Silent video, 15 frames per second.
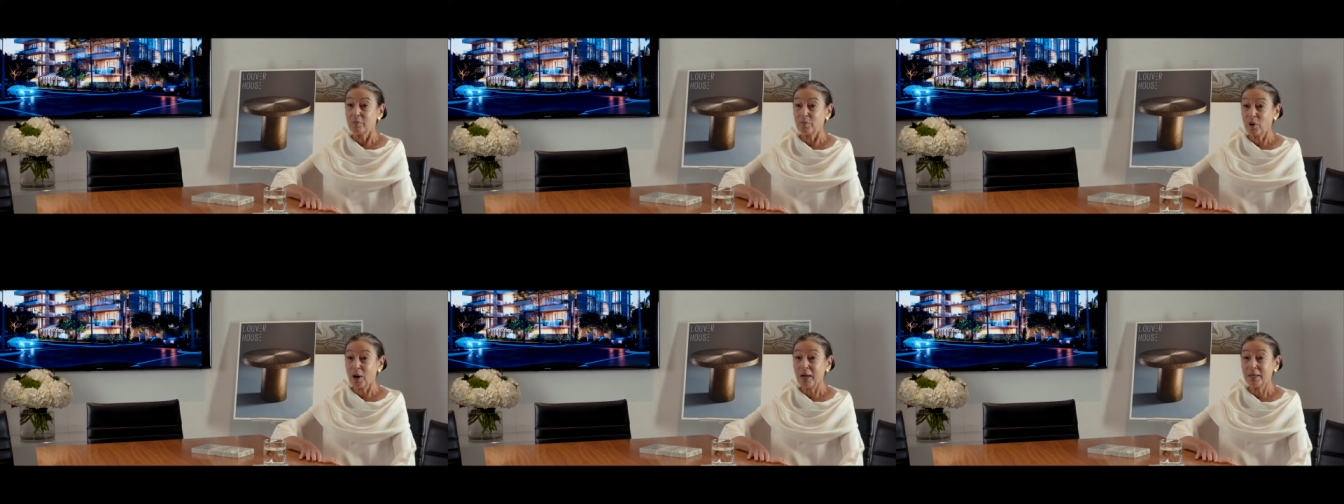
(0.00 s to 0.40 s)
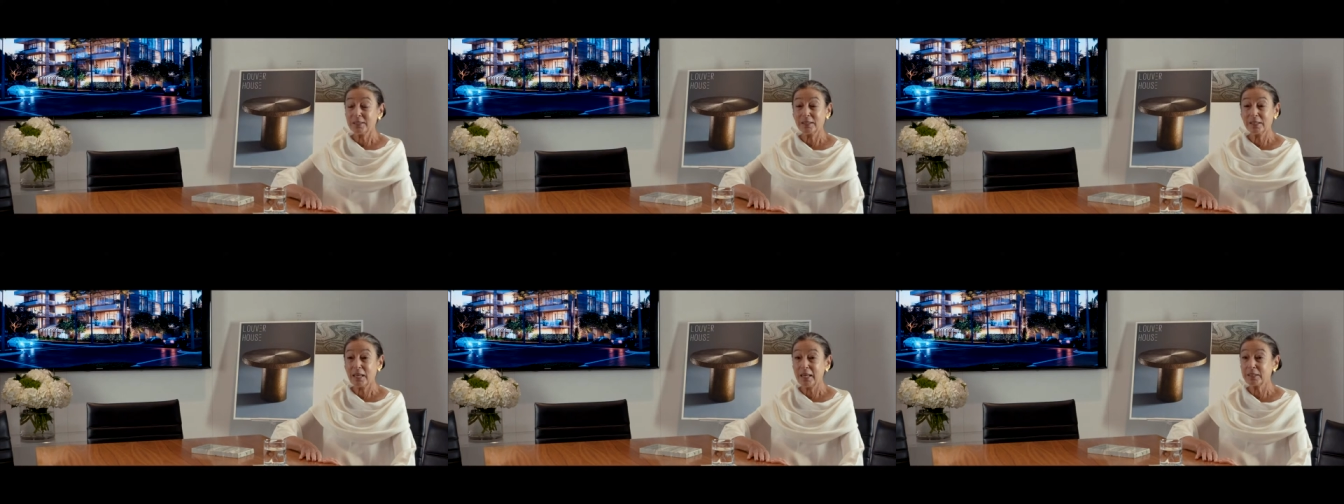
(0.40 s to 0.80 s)

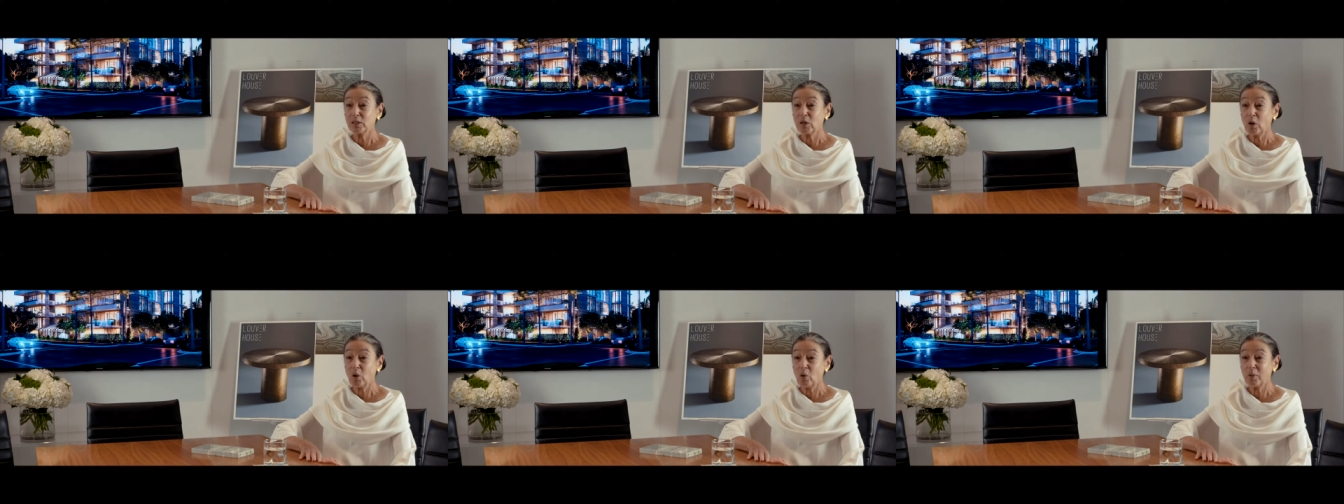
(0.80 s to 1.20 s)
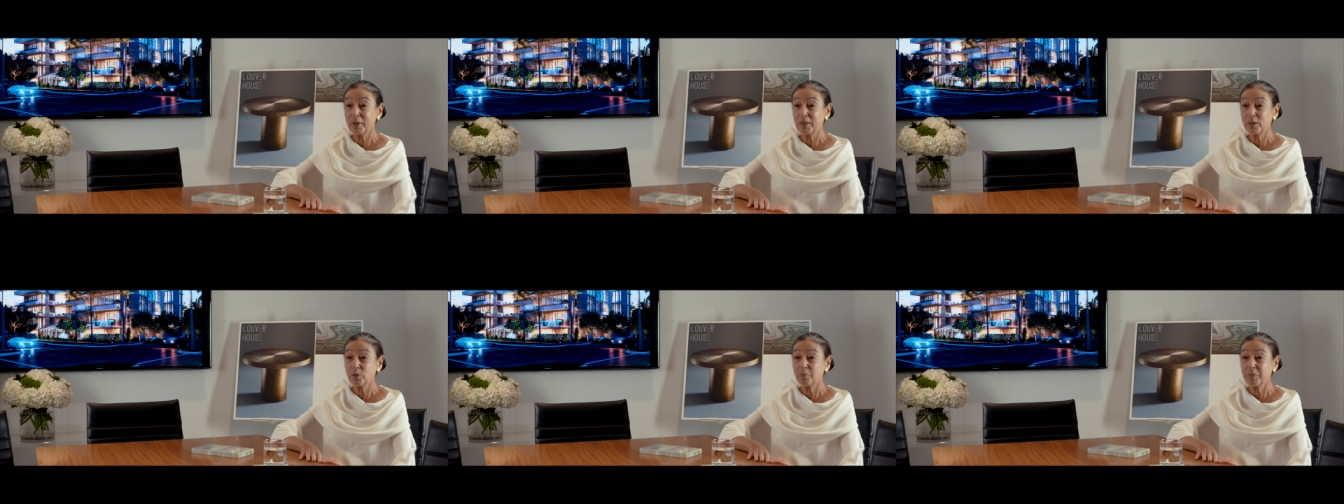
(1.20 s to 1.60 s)
Bronze has
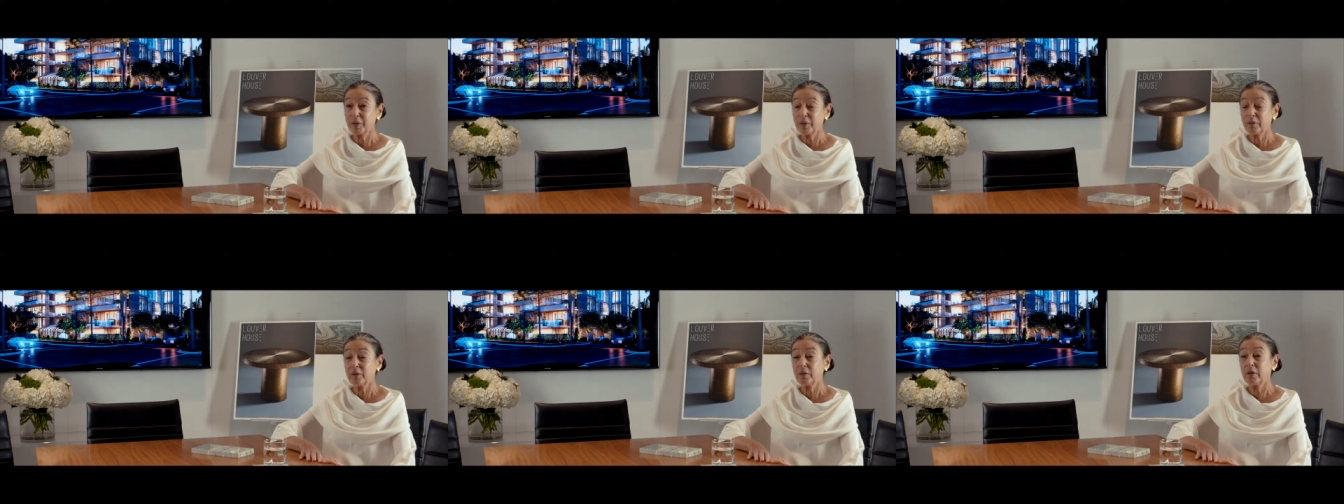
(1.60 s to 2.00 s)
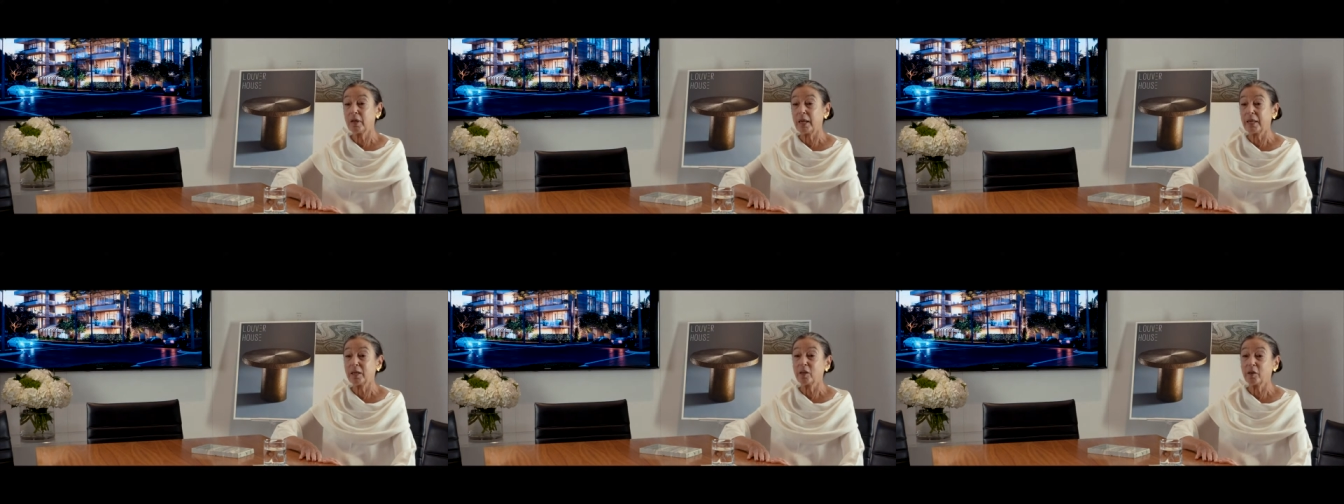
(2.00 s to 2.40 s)
always been
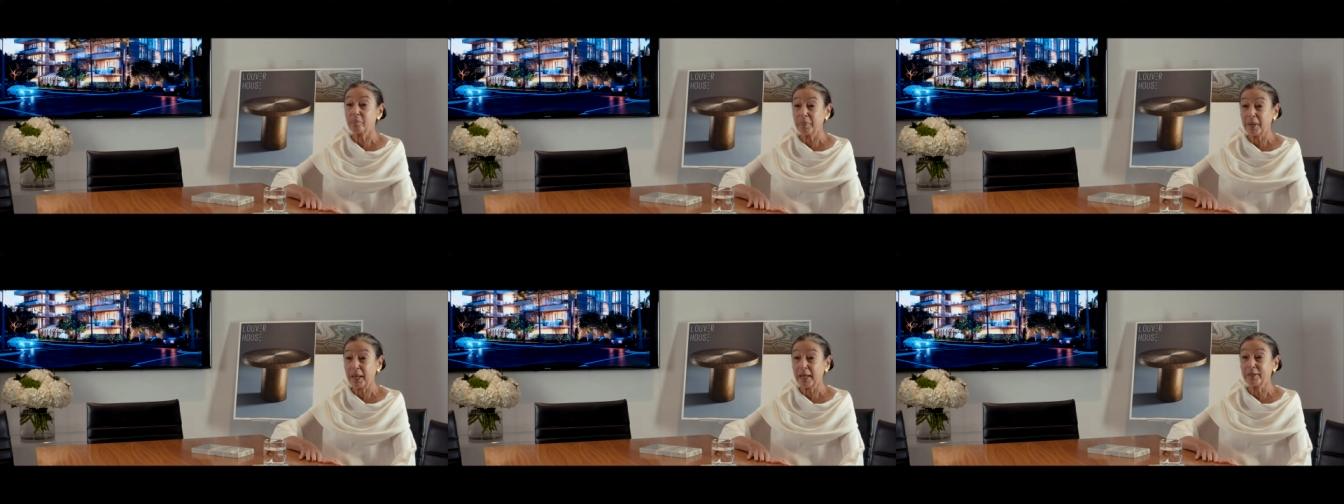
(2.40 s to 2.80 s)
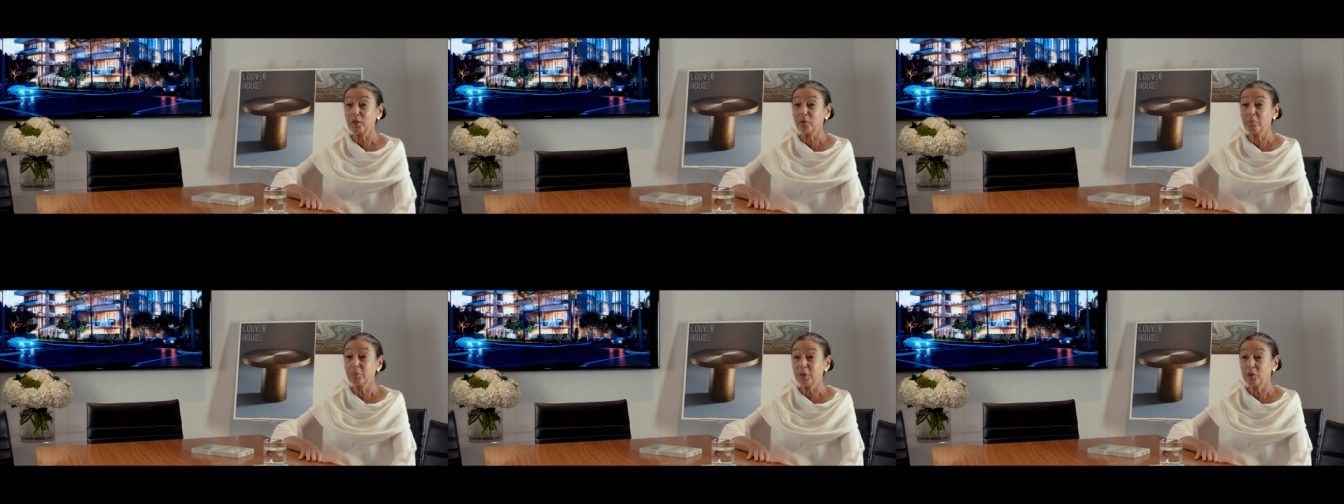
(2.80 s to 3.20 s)
a
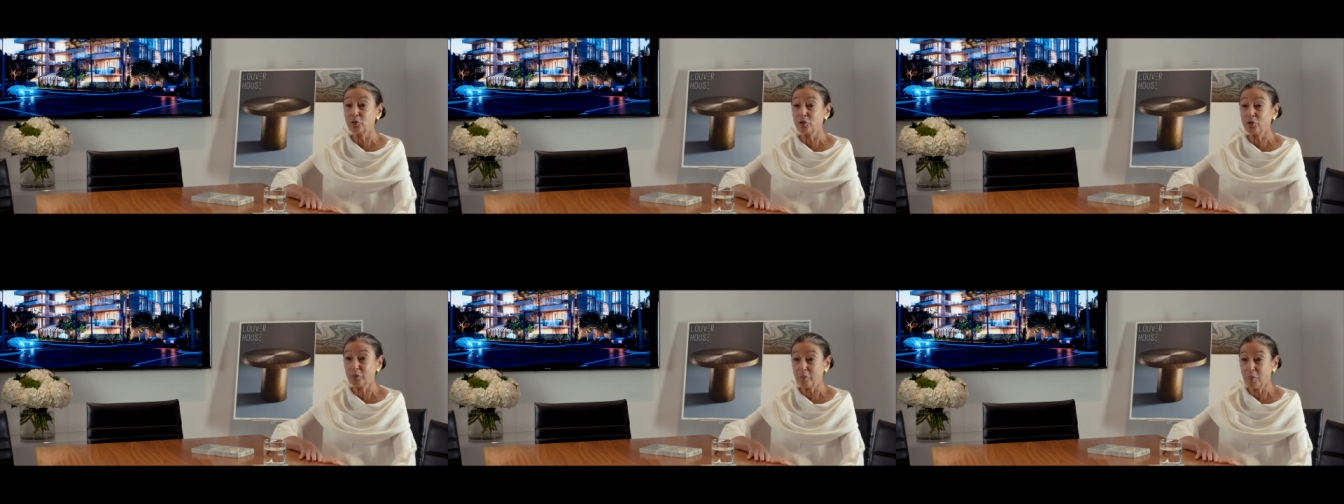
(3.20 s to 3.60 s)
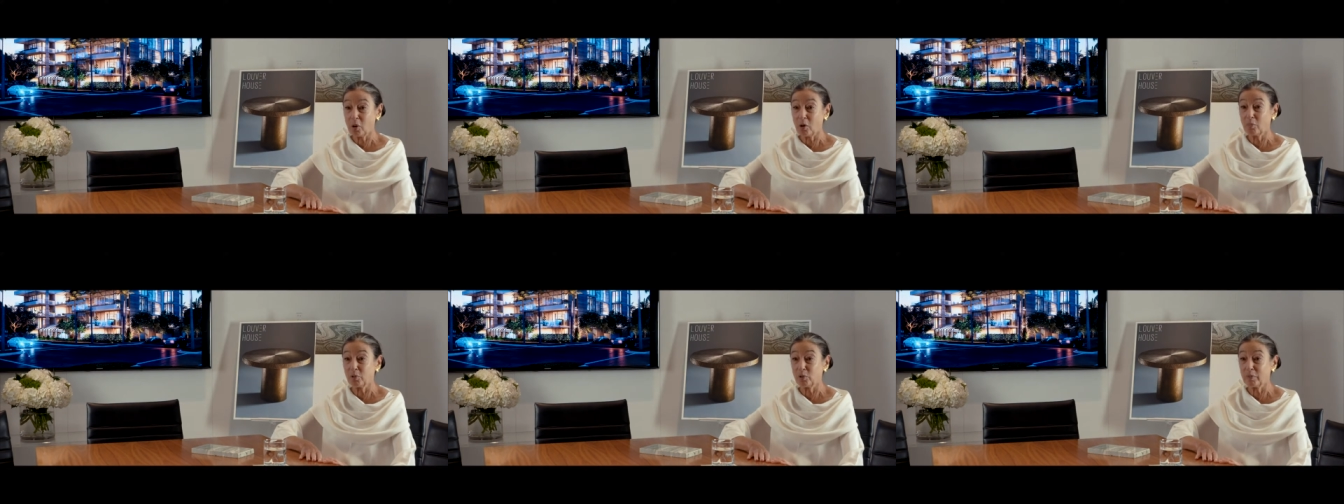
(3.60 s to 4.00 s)
companion piece to
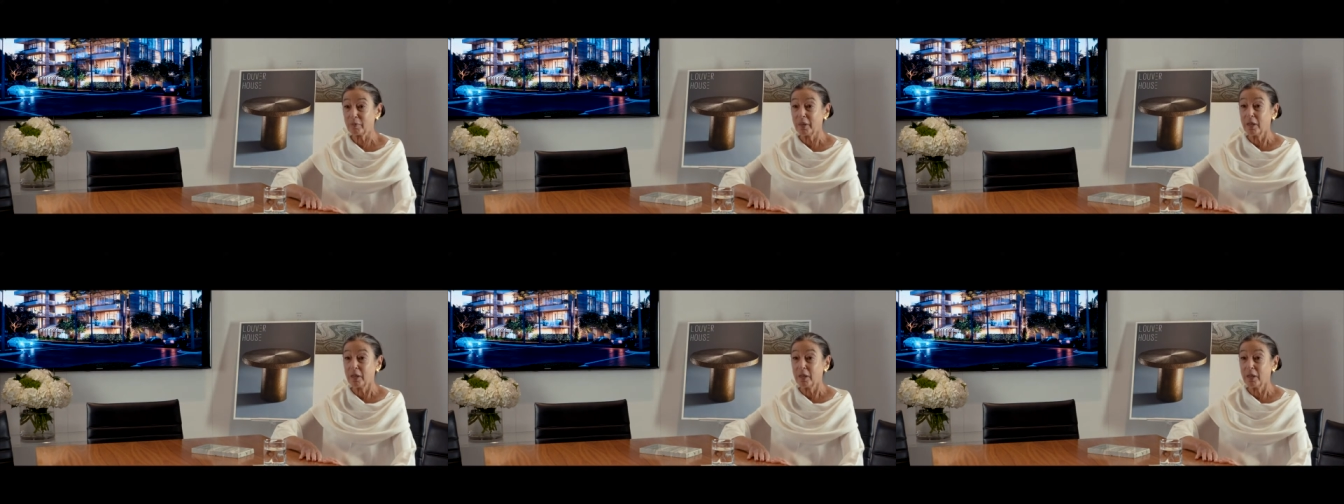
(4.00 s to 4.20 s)
marble.